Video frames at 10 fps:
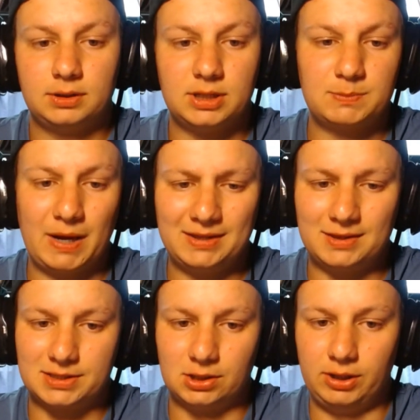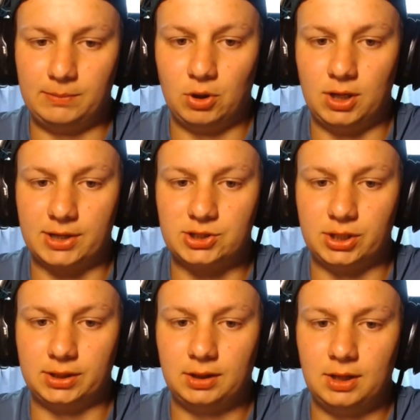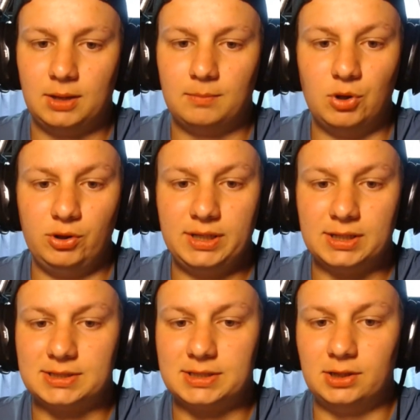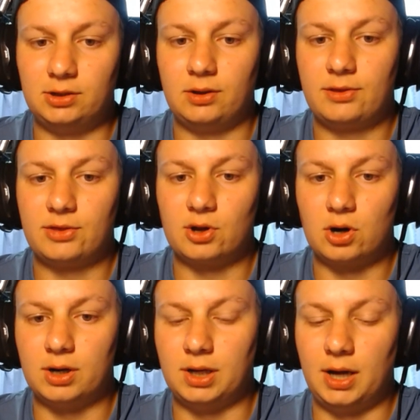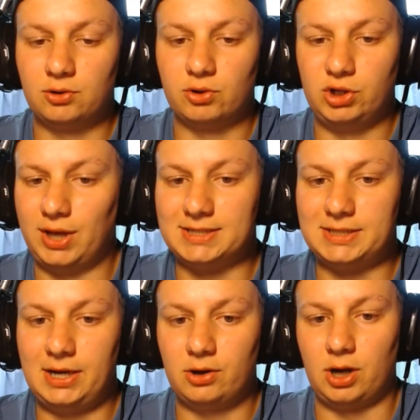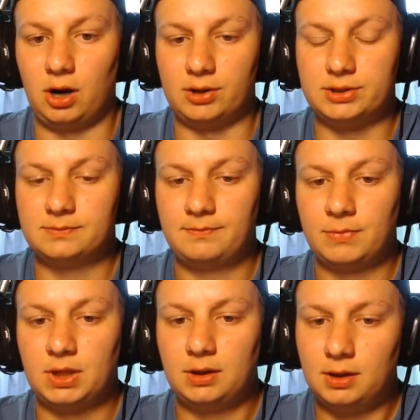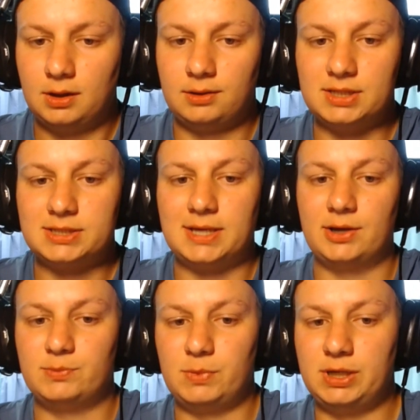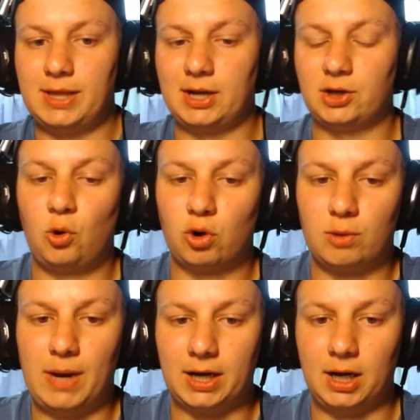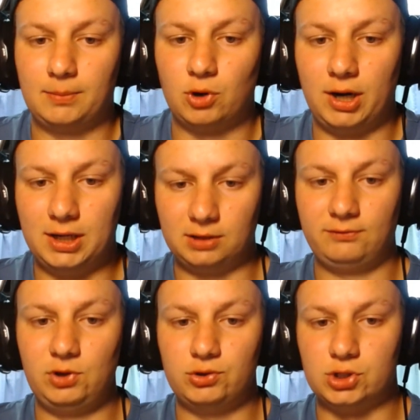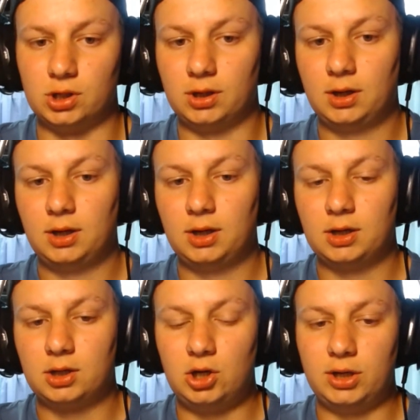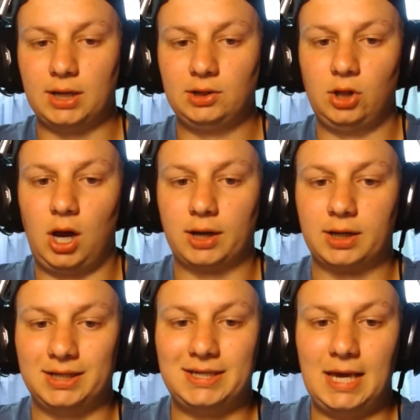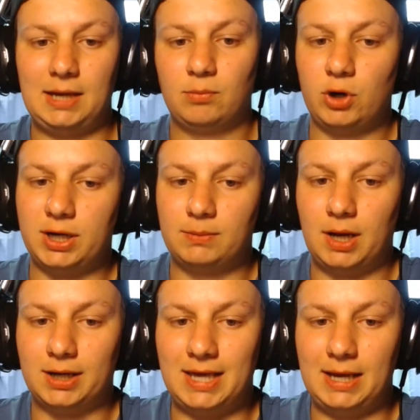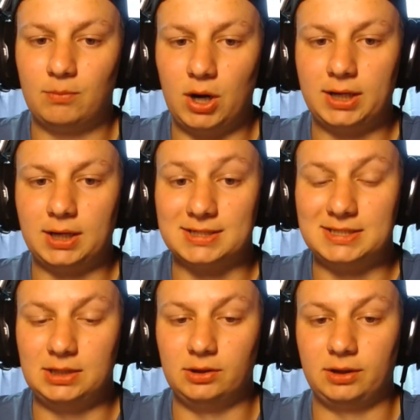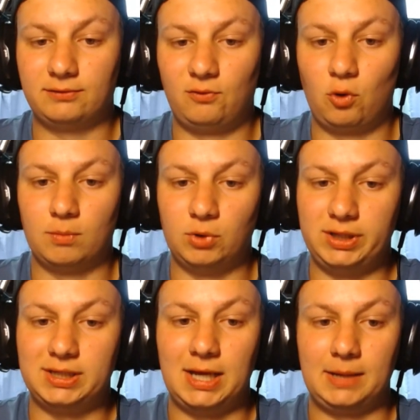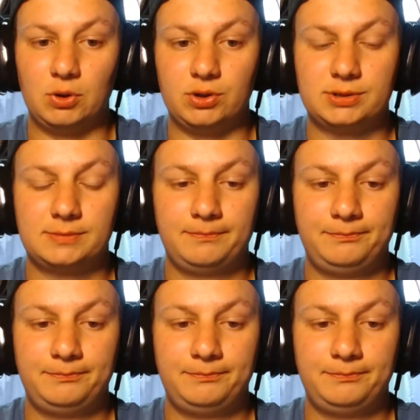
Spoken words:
Despite this elite production, Malik is still third in unrealized air yards. This tells me that a quarterback upgrade in the future could unlock a game-breaking ceiling for Malik Neighbors.